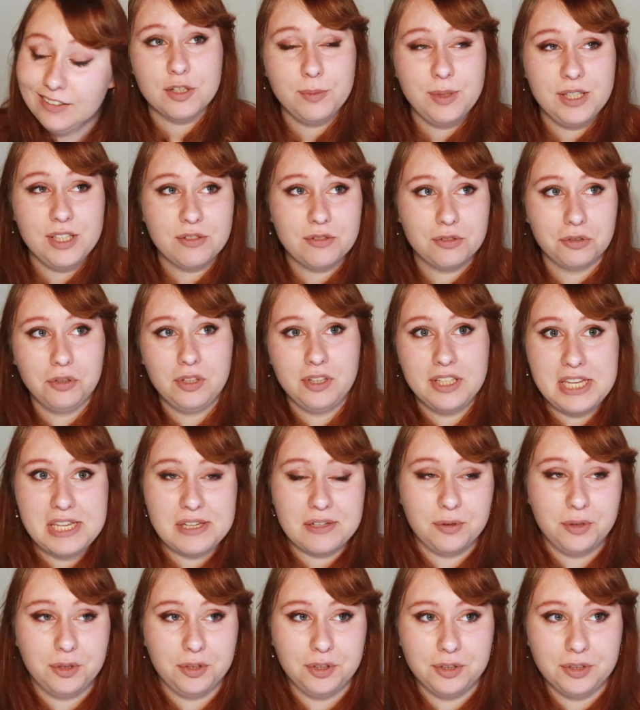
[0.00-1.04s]
So we scroll and
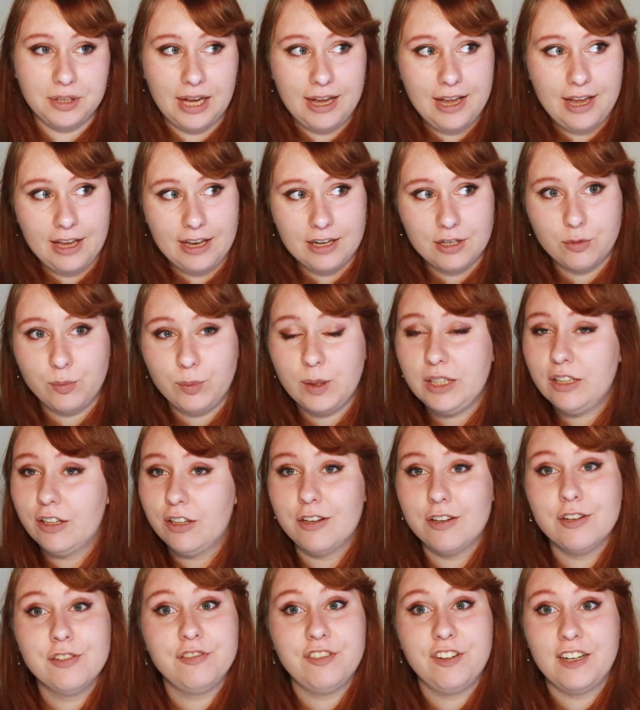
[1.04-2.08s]
scroll, and we
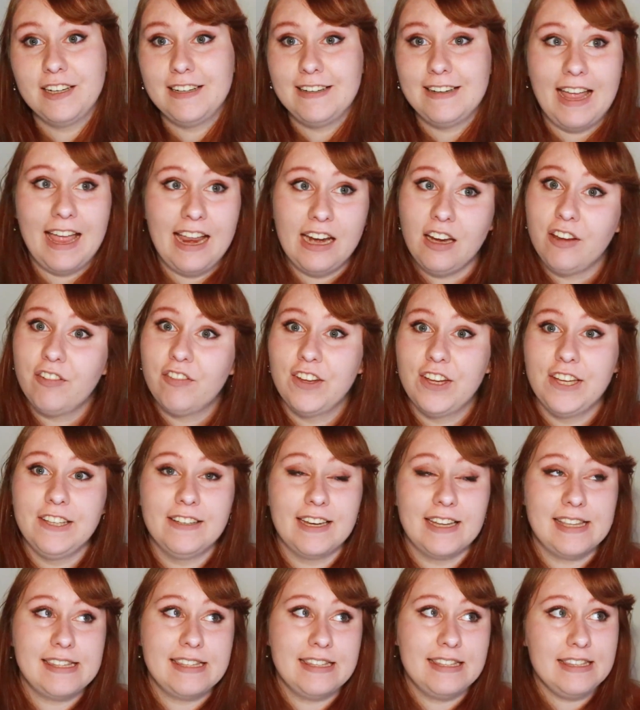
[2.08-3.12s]
can't find anything
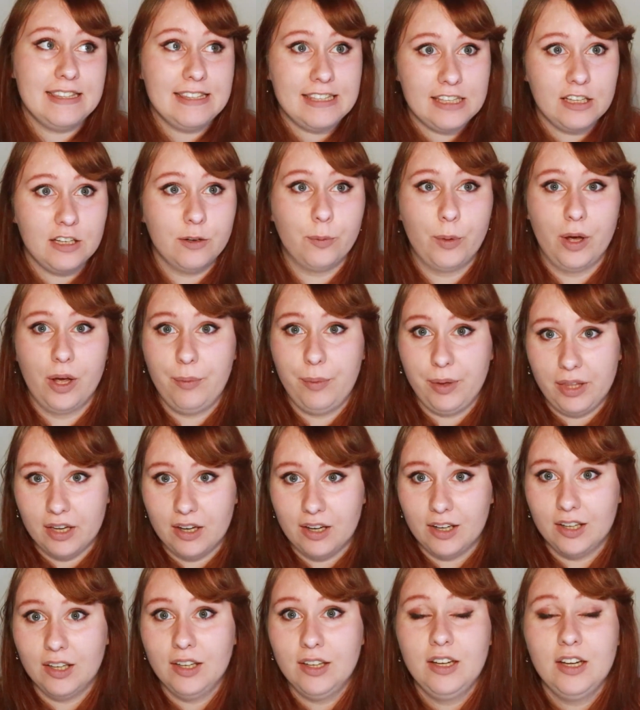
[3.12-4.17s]
that's near where we
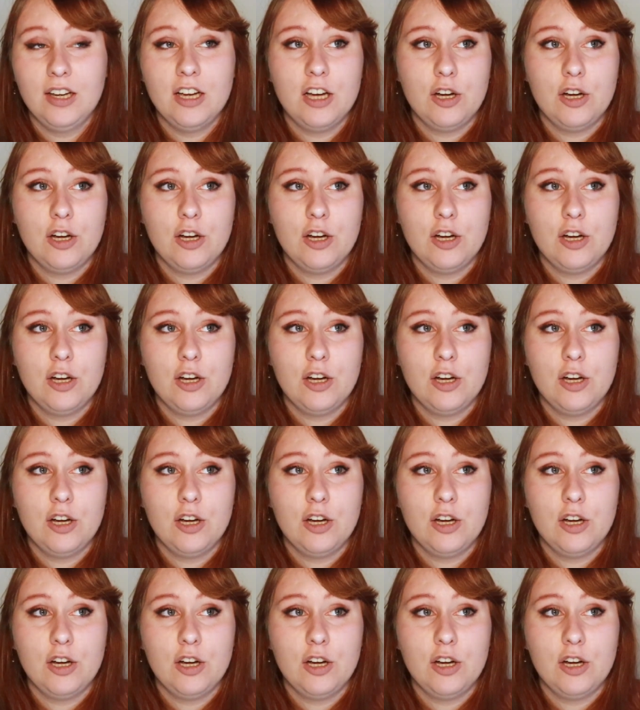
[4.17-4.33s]
are,